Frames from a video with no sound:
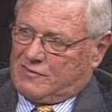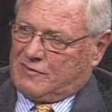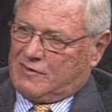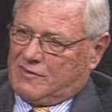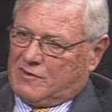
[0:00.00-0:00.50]

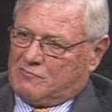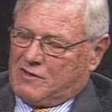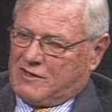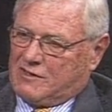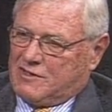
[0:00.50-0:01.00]
the
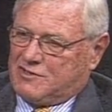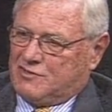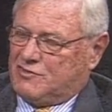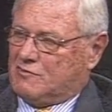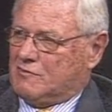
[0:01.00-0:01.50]

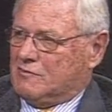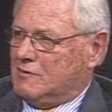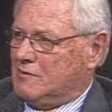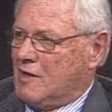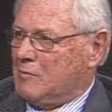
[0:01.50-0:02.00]
regulations you're
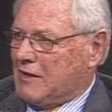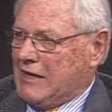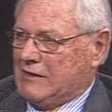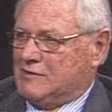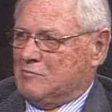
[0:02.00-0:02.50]

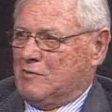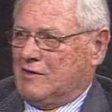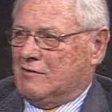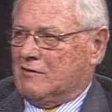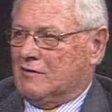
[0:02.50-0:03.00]
obligated to
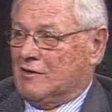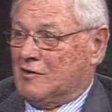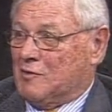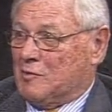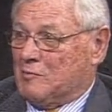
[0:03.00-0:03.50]
meet on an
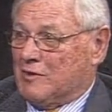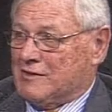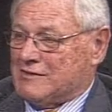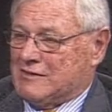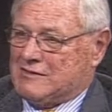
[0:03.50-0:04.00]
ongoing
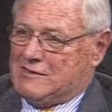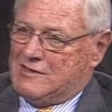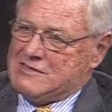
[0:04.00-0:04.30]
basis,